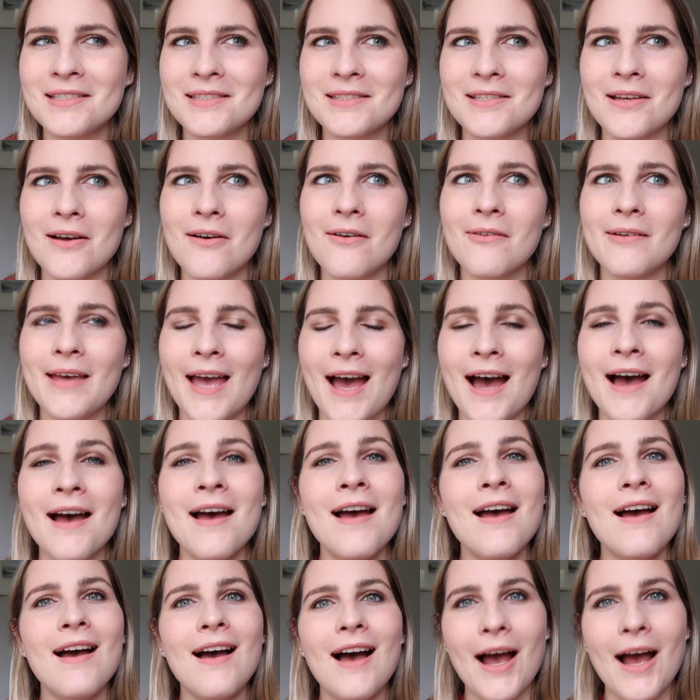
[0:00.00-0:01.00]
So yeah,
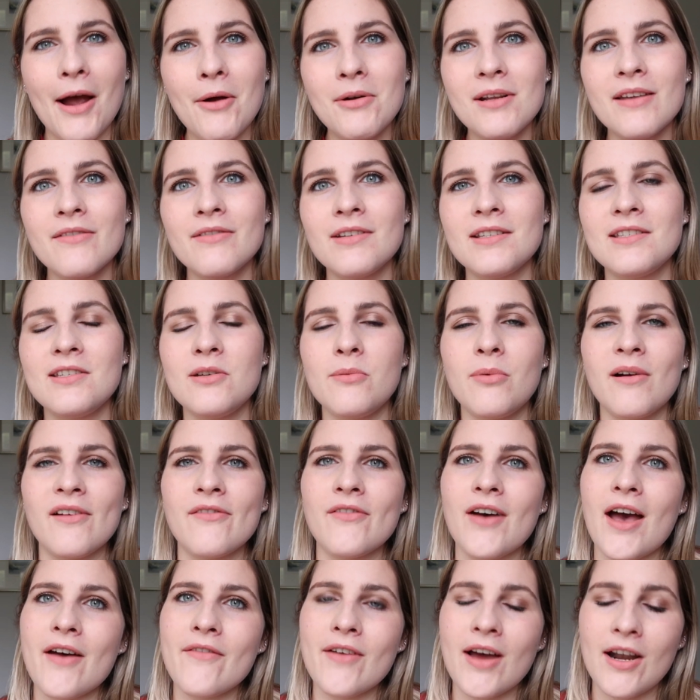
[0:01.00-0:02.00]
I would give it a
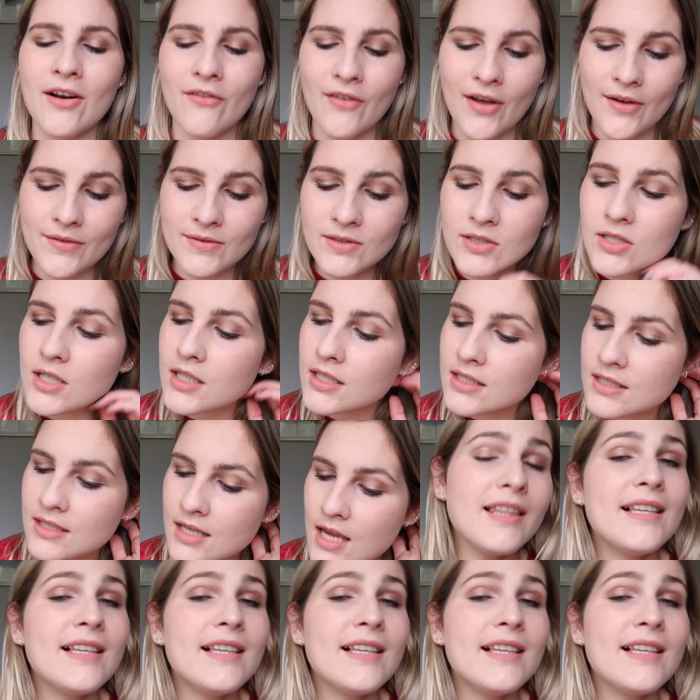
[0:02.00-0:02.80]
2.5 out of 5 stars.